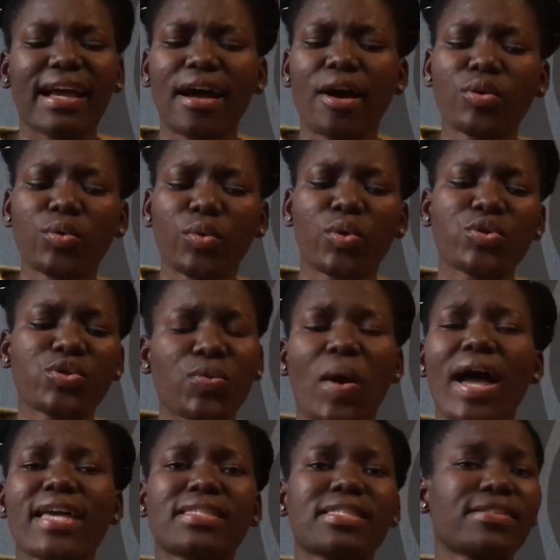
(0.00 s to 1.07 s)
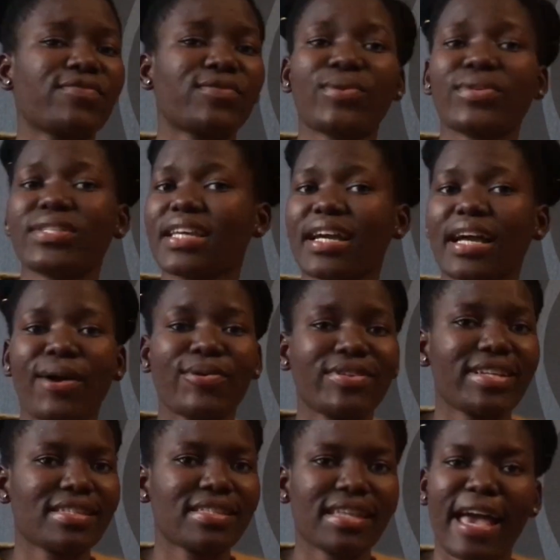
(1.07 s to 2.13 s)
I count God twice, if not a
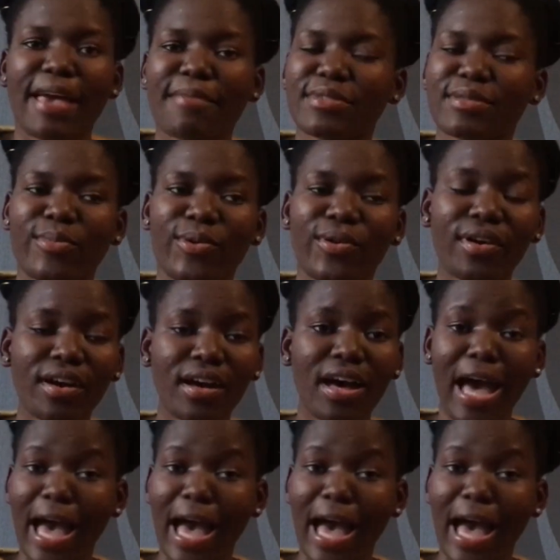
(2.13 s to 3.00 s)
countless times more.